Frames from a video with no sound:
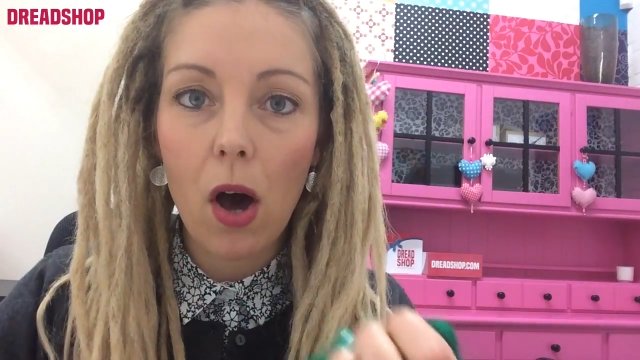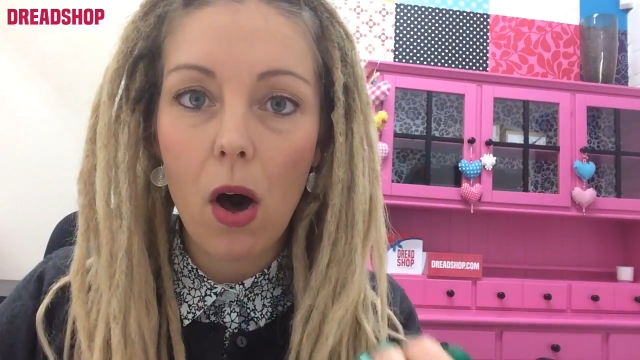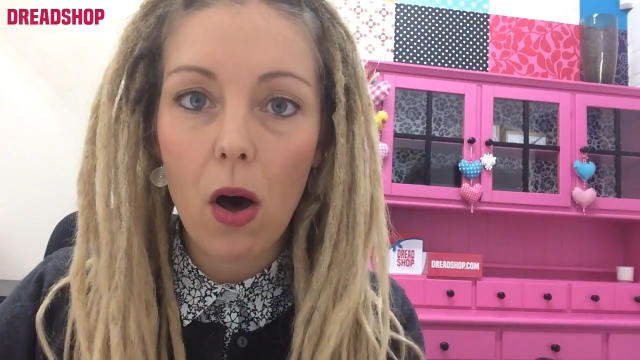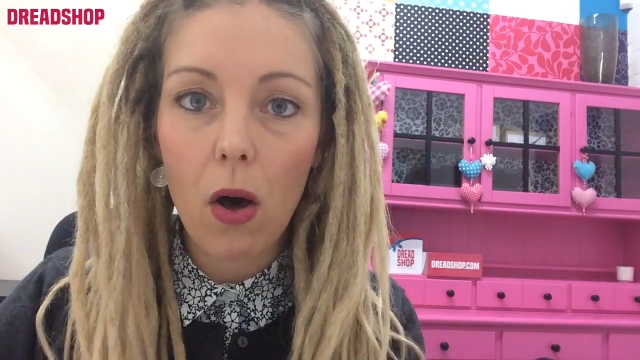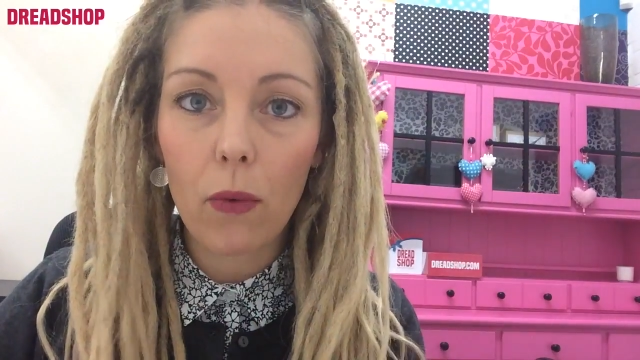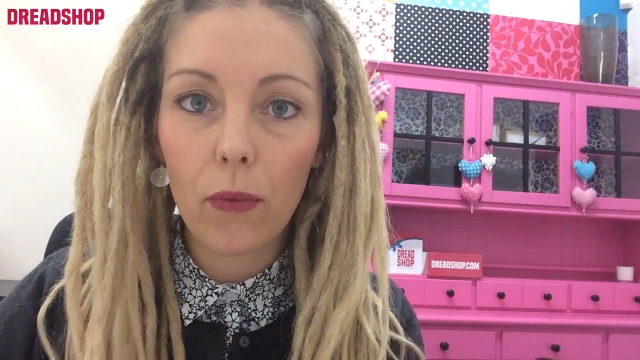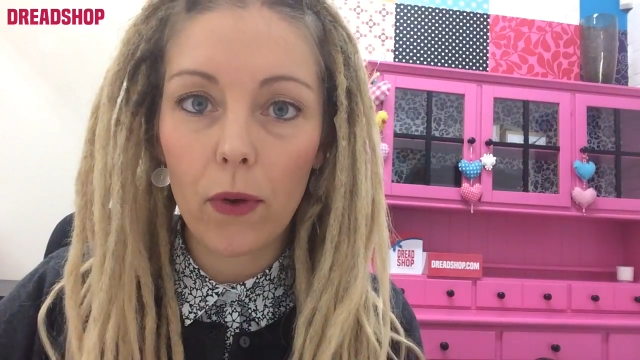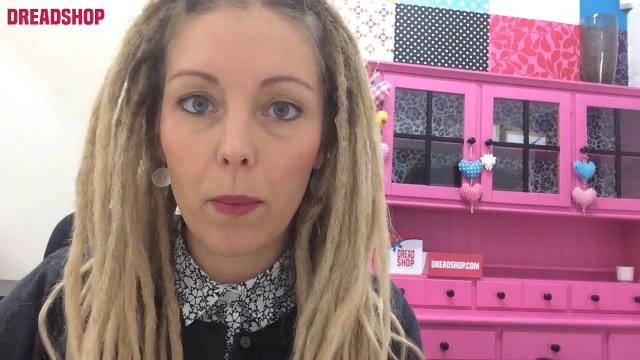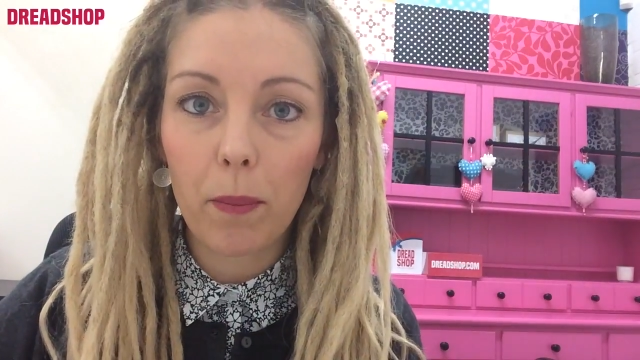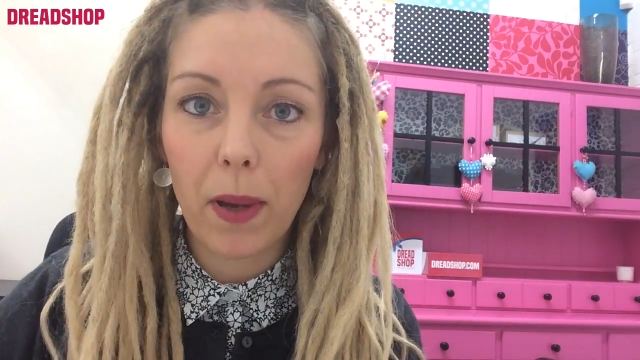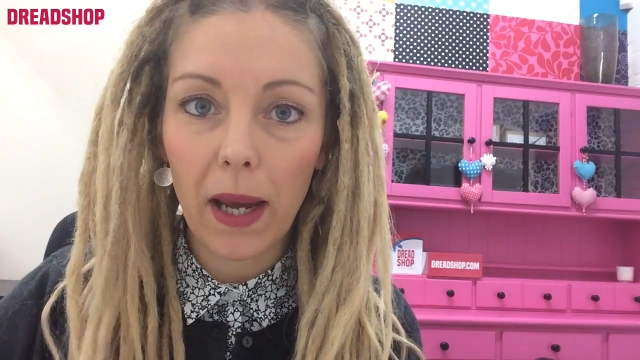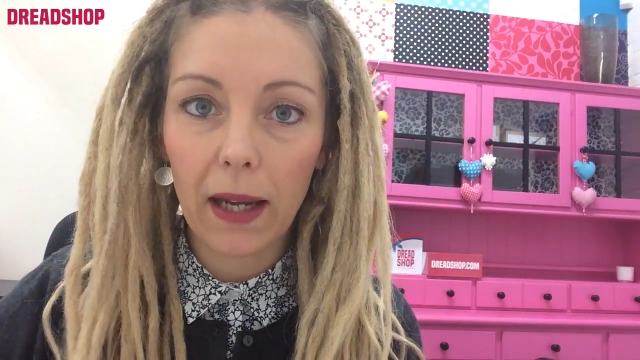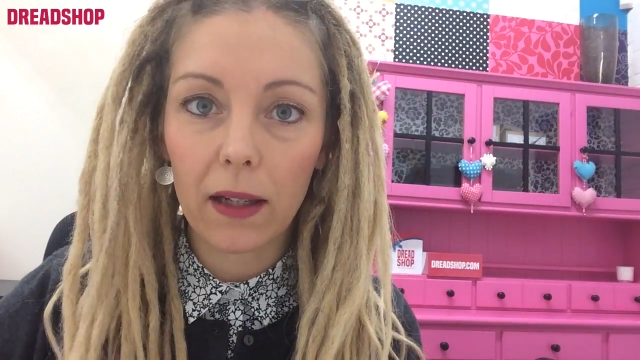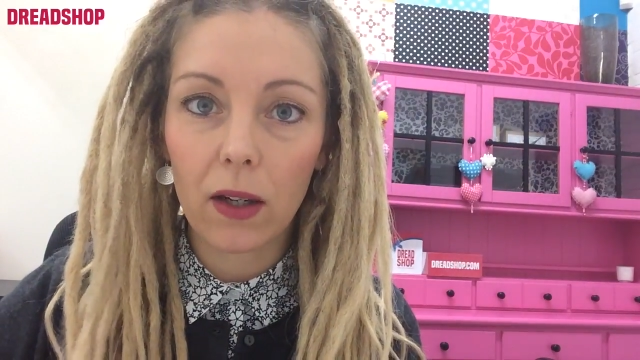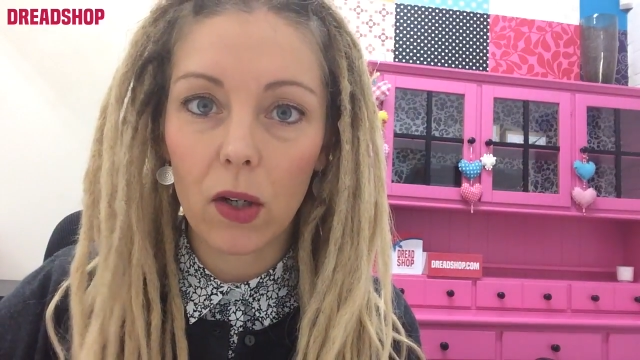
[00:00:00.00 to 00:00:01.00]
half a
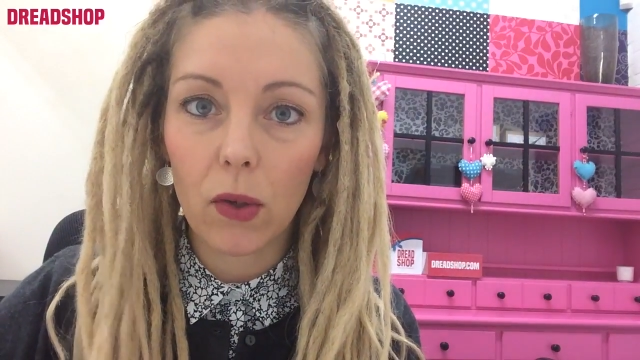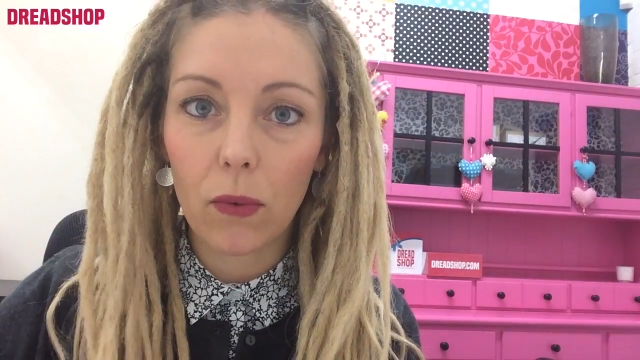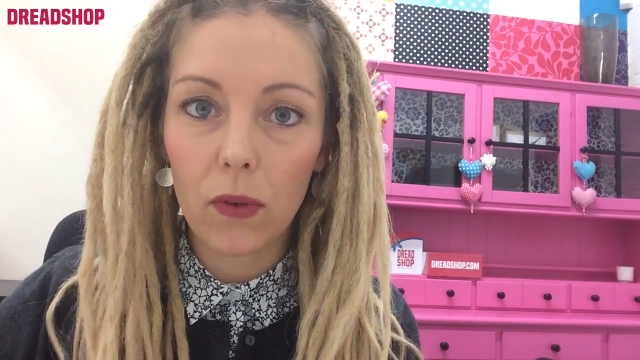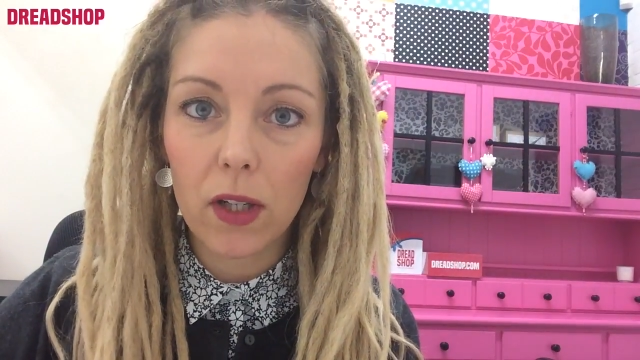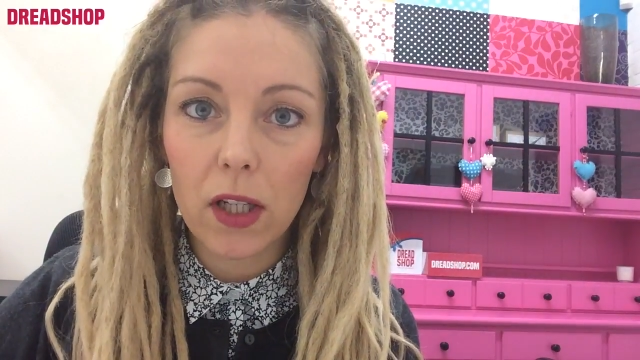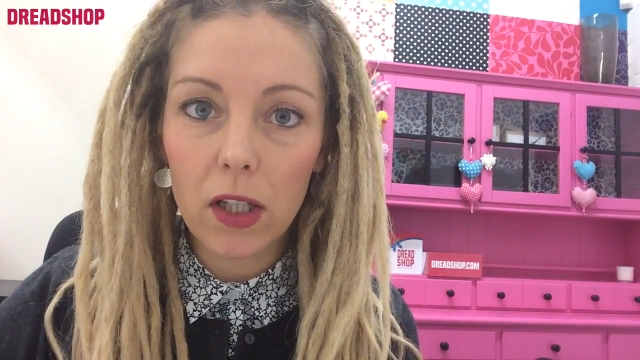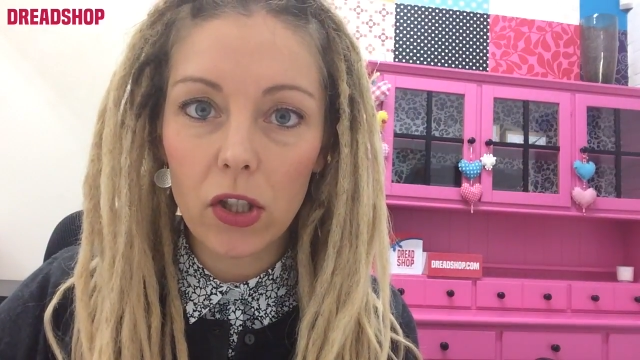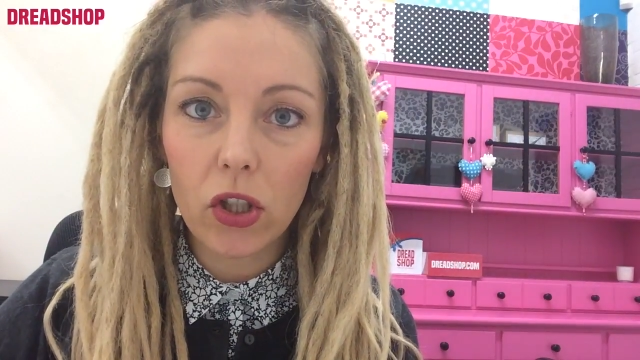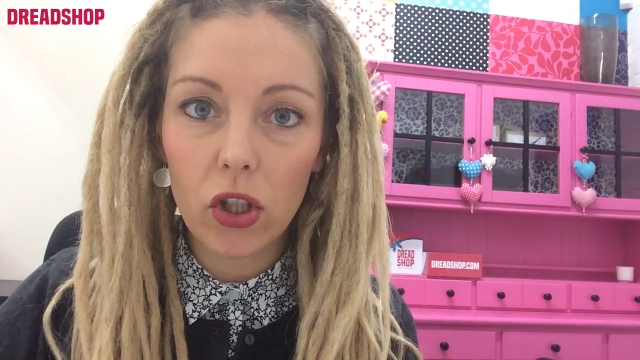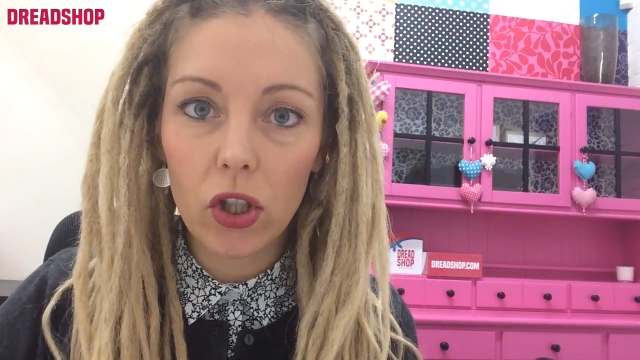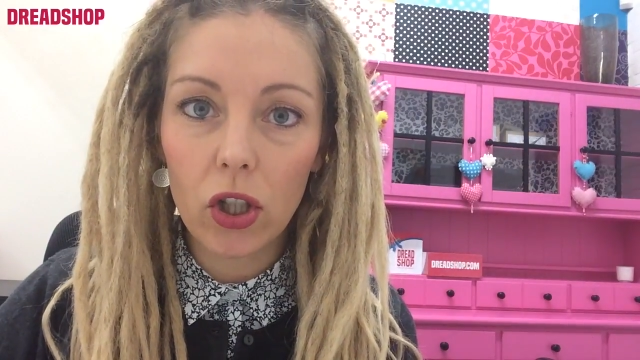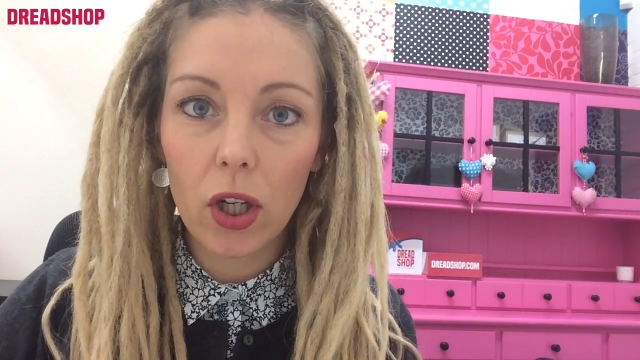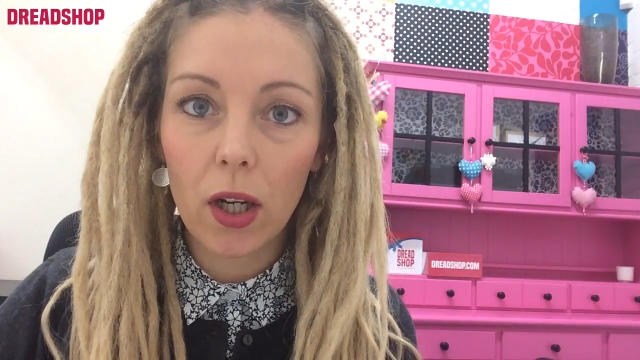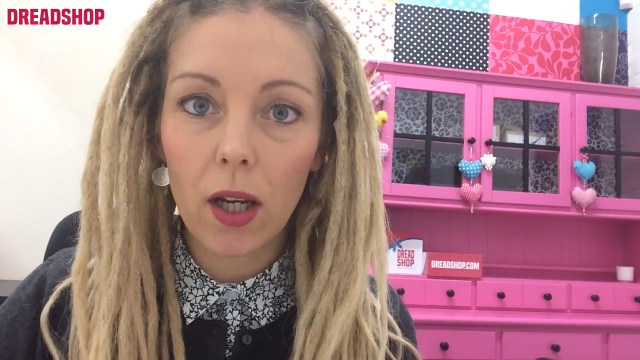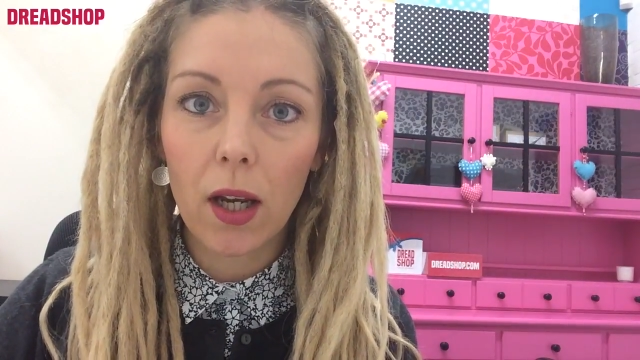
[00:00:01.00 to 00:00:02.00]
pack of
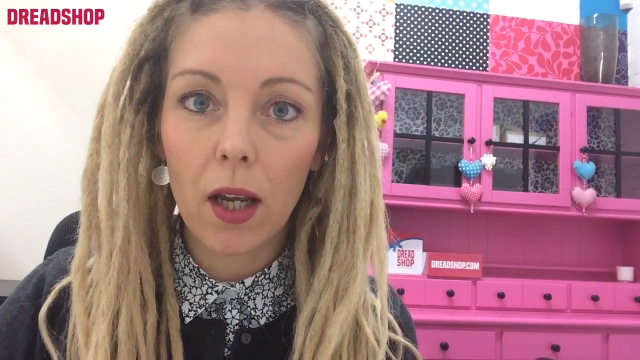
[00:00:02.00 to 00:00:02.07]
each,